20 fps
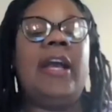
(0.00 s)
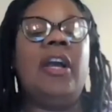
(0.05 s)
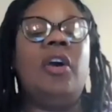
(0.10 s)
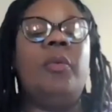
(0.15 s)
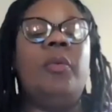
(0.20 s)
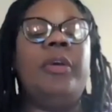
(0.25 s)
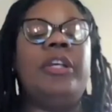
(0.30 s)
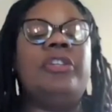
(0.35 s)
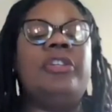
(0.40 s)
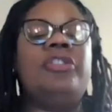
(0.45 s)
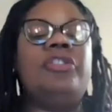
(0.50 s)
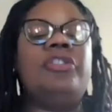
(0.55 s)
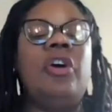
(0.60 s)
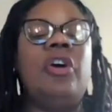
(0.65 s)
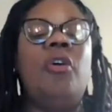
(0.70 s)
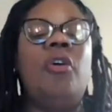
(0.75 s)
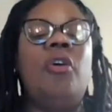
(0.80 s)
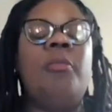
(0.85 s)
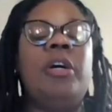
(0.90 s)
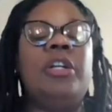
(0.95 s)
echoing
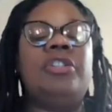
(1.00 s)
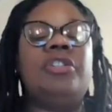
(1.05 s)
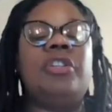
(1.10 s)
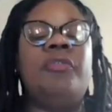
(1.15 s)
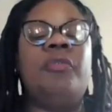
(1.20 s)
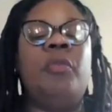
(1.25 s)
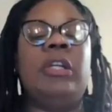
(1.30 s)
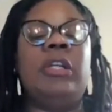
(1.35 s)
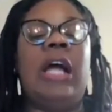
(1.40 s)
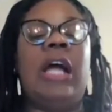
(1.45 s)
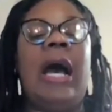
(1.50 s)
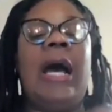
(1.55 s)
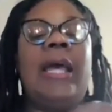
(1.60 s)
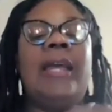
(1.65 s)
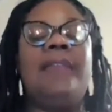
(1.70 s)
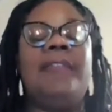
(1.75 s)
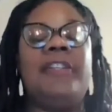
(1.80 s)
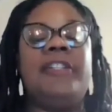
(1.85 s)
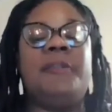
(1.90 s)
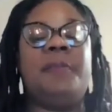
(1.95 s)
so much of what I
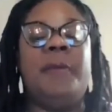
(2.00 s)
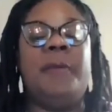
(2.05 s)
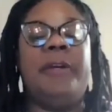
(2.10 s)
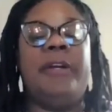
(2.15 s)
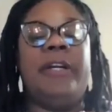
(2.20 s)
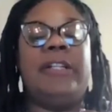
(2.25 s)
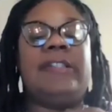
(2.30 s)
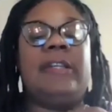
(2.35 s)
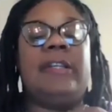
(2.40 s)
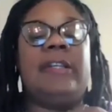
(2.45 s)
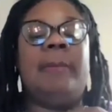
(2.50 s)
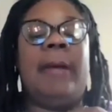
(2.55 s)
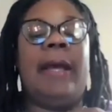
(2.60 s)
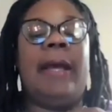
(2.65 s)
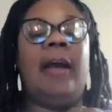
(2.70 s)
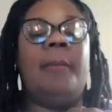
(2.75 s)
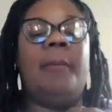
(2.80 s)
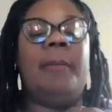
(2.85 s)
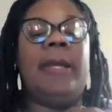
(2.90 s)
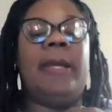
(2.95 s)
have experienced in my
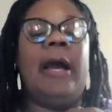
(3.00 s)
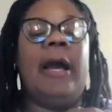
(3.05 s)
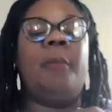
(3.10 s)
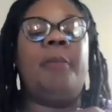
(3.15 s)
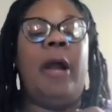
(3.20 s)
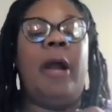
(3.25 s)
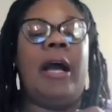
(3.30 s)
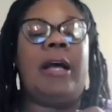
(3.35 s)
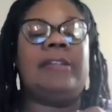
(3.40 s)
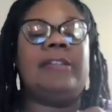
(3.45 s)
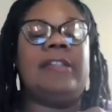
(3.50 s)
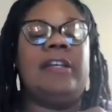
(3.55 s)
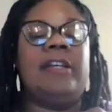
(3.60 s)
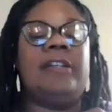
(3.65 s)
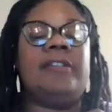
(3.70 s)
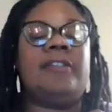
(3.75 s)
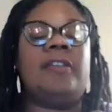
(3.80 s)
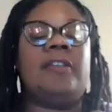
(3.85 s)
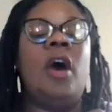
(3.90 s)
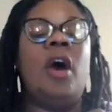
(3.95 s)
coming out
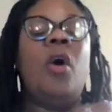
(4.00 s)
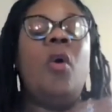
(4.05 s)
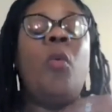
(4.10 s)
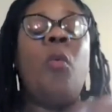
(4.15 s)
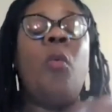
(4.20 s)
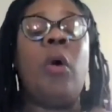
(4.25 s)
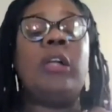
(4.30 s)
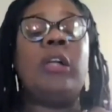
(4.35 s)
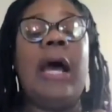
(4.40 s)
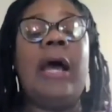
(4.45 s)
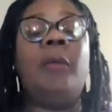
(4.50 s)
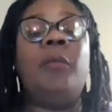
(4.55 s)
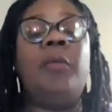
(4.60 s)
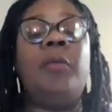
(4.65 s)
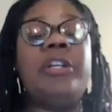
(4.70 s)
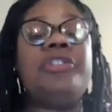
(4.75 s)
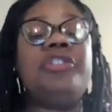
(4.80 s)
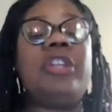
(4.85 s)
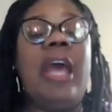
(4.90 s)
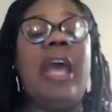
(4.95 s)
process, what I
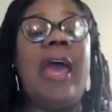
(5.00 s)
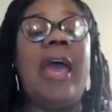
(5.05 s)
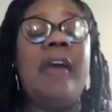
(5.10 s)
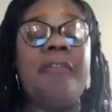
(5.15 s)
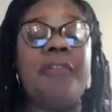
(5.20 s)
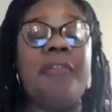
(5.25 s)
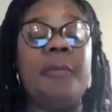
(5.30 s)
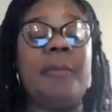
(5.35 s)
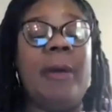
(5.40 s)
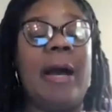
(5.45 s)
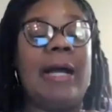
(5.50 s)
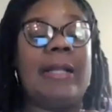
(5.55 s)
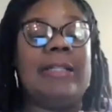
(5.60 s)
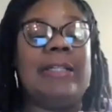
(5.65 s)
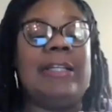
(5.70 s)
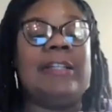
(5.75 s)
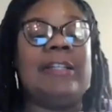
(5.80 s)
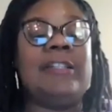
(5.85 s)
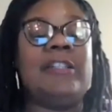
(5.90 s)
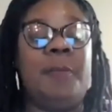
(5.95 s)
wished
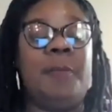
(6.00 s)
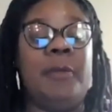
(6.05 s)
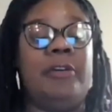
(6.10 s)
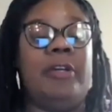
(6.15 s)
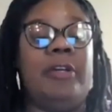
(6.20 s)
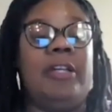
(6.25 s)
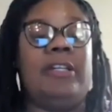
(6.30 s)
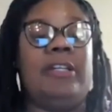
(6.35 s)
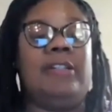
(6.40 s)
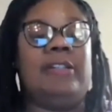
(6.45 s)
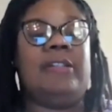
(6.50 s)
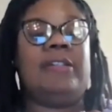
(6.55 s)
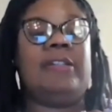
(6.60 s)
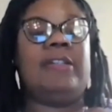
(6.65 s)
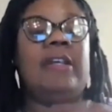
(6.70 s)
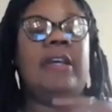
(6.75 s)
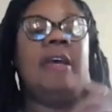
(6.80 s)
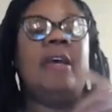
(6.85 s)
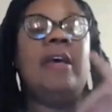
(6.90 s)
everybody experienced.